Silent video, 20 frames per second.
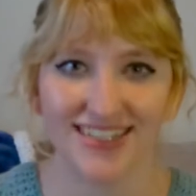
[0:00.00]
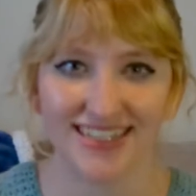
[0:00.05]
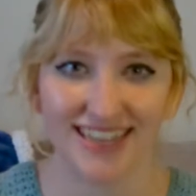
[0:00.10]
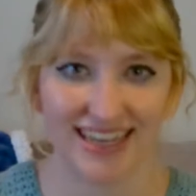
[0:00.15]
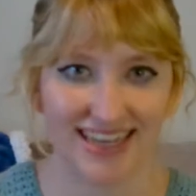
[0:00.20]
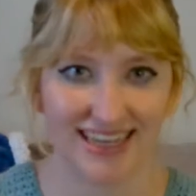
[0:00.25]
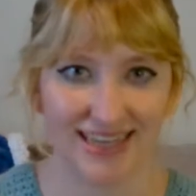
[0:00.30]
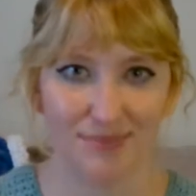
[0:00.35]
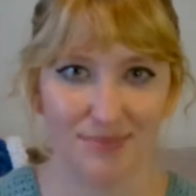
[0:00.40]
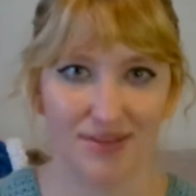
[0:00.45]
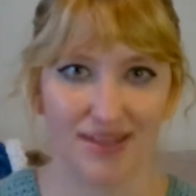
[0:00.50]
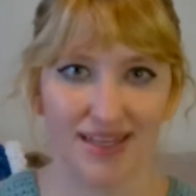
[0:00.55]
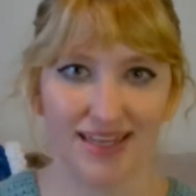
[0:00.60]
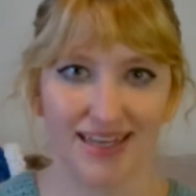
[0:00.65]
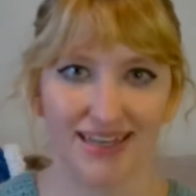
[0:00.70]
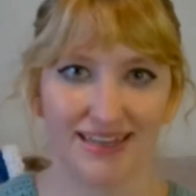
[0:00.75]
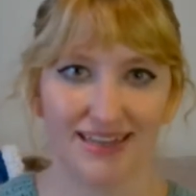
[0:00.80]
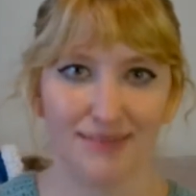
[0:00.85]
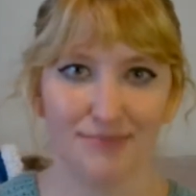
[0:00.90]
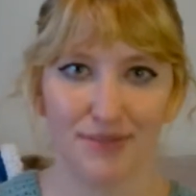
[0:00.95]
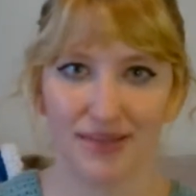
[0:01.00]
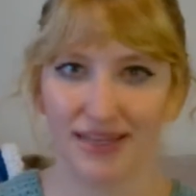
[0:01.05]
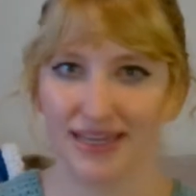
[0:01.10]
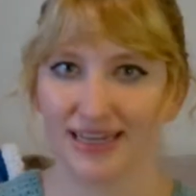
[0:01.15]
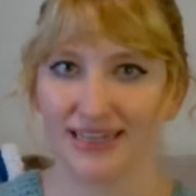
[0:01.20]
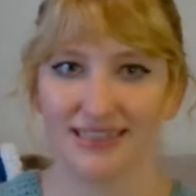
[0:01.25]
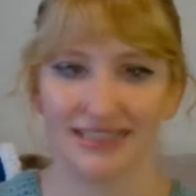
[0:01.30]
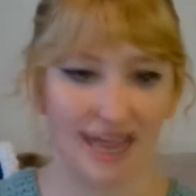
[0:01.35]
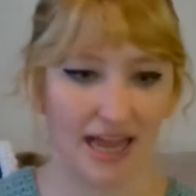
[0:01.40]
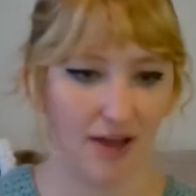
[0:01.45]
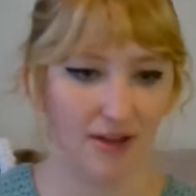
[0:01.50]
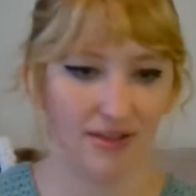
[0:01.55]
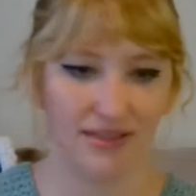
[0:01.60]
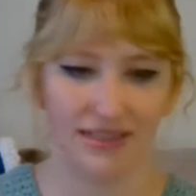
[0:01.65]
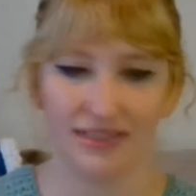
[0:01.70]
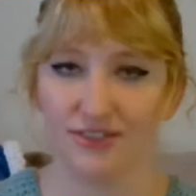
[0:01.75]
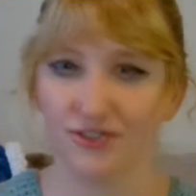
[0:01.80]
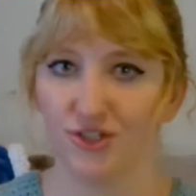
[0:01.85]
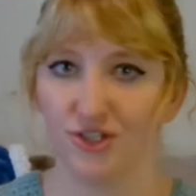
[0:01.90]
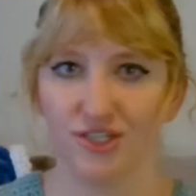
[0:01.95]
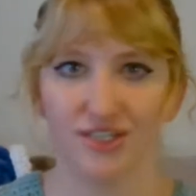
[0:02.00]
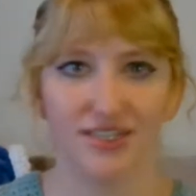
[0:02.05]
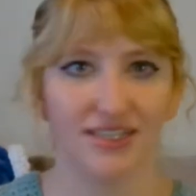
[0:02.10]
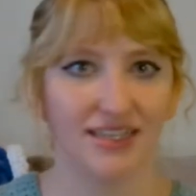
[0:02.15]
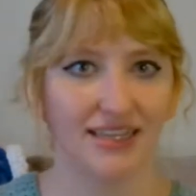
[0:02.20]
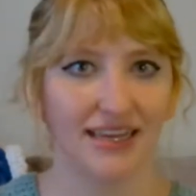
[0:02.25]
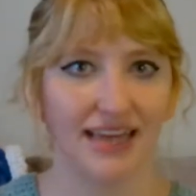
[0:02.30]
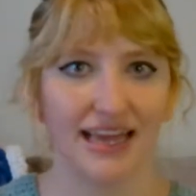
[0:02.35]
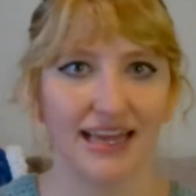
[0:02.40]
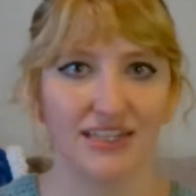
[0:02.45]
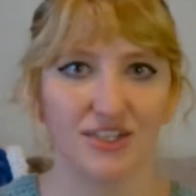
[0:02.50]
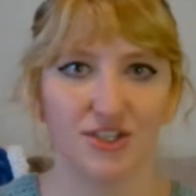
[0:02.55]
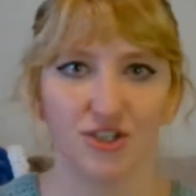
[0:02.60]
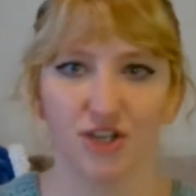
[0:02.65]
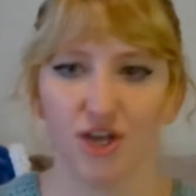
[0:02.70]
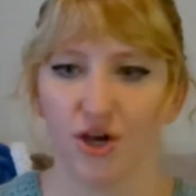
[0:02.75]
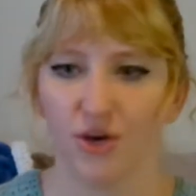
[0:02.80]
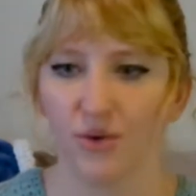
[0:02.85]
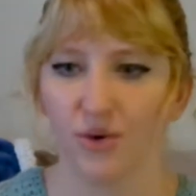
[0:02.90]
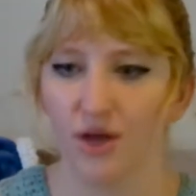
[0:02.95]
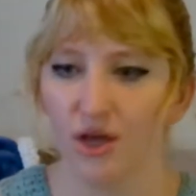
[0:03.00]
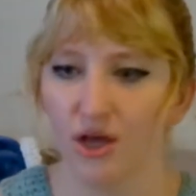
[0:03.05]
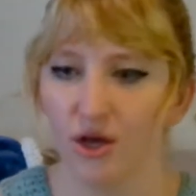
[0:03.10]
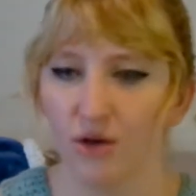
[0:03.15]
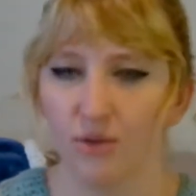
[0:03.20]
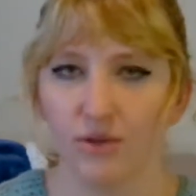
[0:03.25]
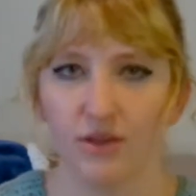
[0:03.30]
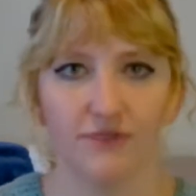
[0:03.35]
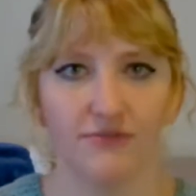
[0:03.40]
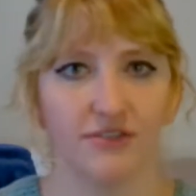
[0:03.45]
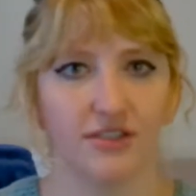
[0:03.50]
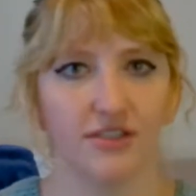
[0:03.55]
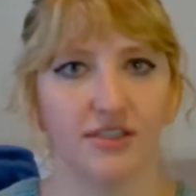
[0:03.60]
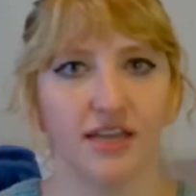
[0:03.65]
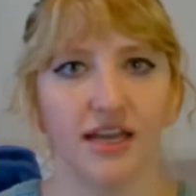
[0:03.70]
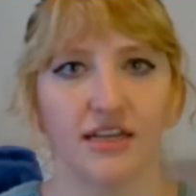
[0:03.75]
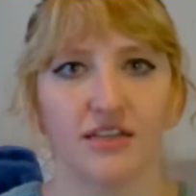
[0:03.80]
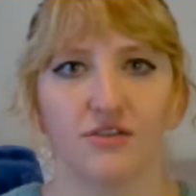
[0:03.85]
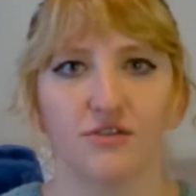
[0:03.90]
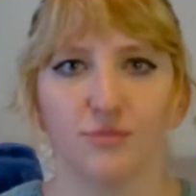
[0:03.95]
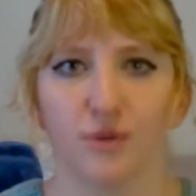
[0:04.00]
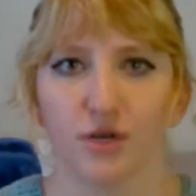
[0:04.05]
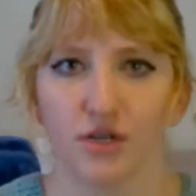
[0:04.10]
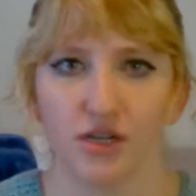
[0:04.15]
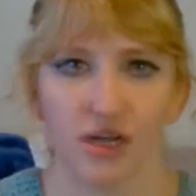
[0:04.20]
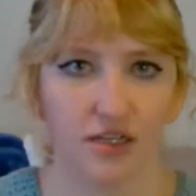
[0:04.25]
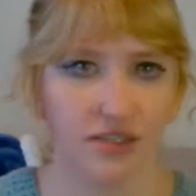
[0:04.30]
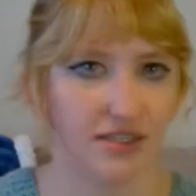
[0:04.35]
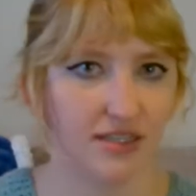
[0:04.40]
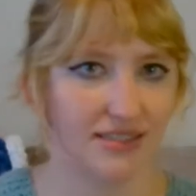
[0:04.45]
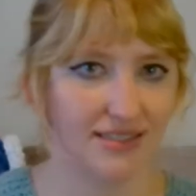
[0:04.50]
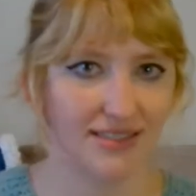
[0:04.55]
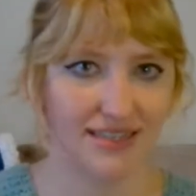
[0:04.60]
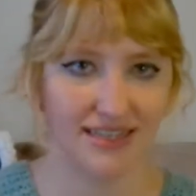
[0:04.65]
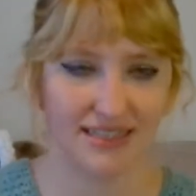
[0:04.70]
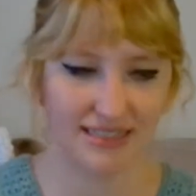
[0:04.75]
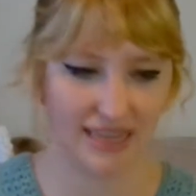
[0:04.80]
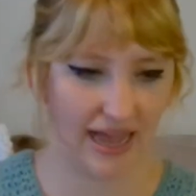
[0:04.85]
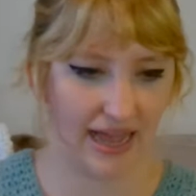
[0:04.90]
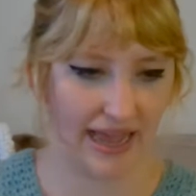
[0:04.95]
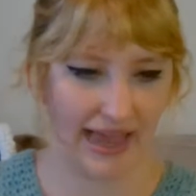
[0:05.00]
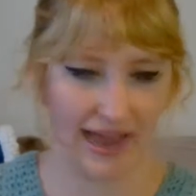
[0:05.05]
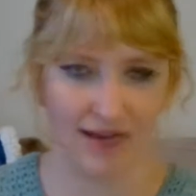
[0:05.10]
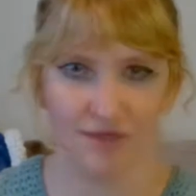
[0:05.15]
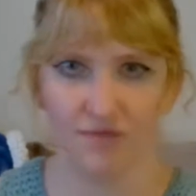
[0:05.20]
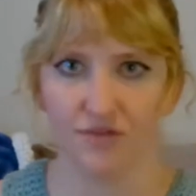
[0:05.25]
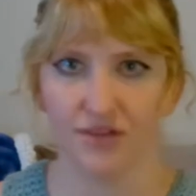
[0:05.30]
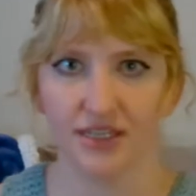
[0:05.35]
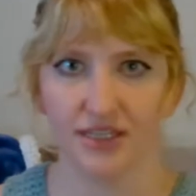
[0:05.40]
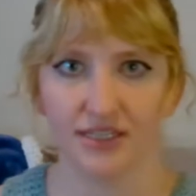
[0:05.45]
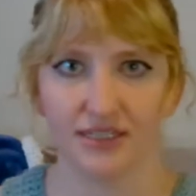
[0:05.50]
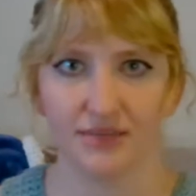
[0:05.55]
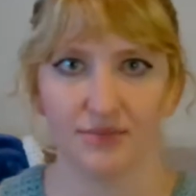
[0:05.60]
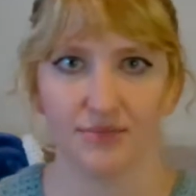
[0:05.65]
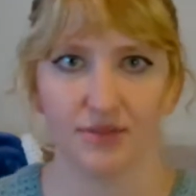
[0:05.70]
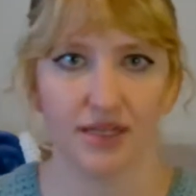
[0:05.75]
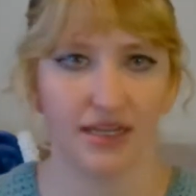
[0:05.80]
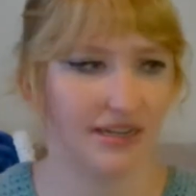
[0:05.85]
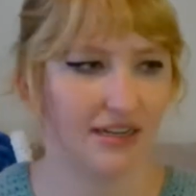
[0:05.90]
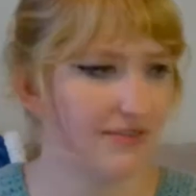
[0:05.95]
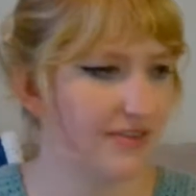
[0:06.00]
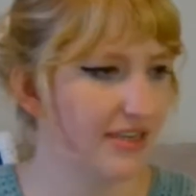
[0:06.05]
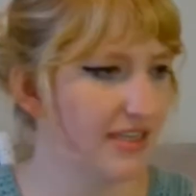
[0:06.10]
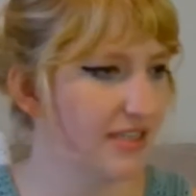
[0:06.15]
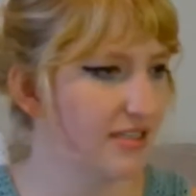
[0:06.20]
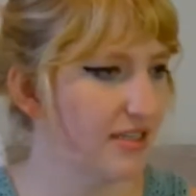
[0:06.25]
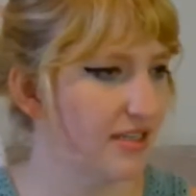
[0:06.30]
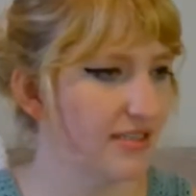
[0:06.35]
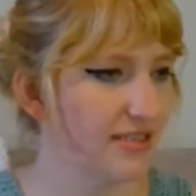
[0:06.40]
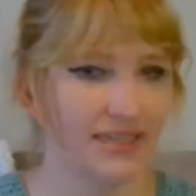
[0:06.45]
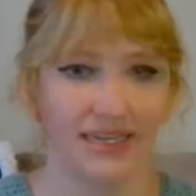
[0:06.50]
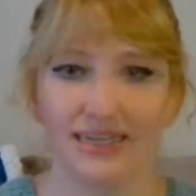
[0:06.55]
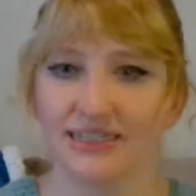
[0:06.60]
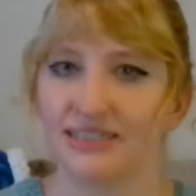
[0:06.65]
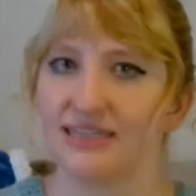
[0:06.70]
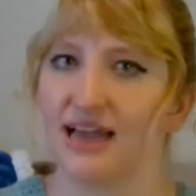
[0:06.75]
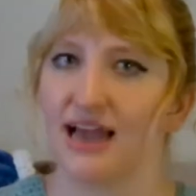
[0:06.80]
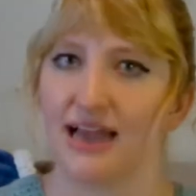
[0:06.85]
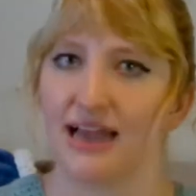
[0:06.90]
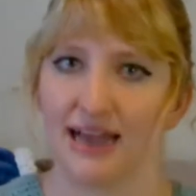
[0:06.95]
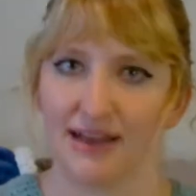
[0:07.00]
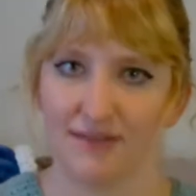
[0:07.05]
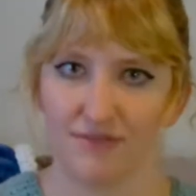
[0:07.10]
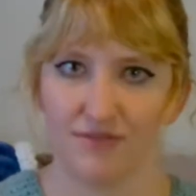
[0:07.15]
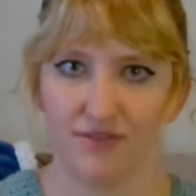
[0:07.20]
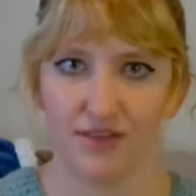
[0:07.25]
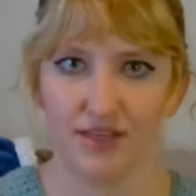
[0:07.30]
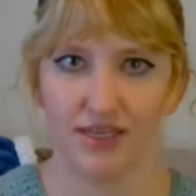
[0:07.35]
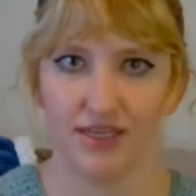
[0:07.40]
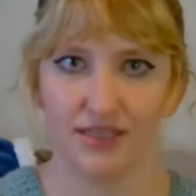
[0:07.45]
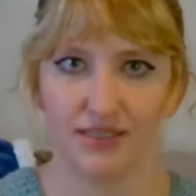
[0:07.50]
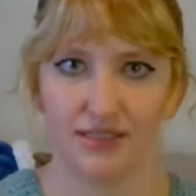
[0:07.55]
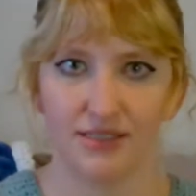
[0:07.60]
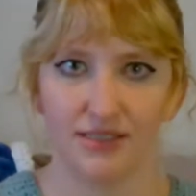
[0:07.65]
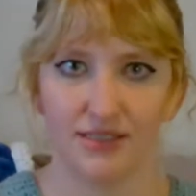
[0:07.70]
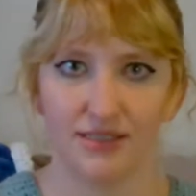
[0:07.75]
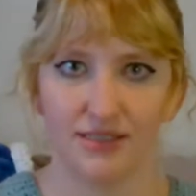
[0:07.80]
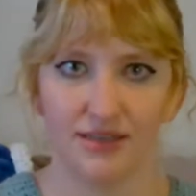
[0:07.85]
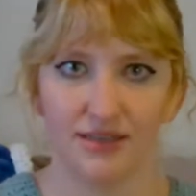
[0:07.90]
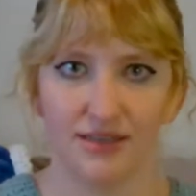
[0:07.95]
that he plans out, just in case, well, if Detective Murdoch does this, I have this in plan. If he does this, I have this.